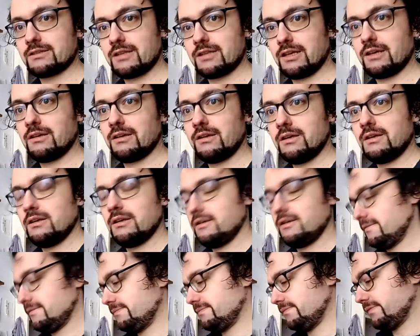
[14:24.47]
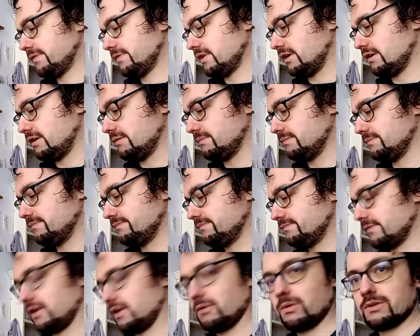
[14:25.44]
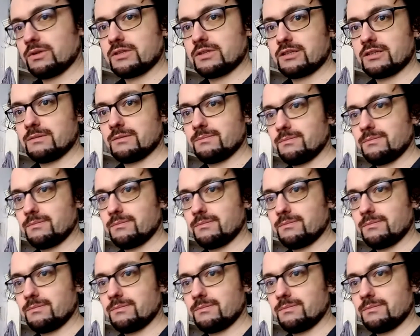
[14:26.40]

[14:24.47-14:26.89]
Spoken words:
that I wanted to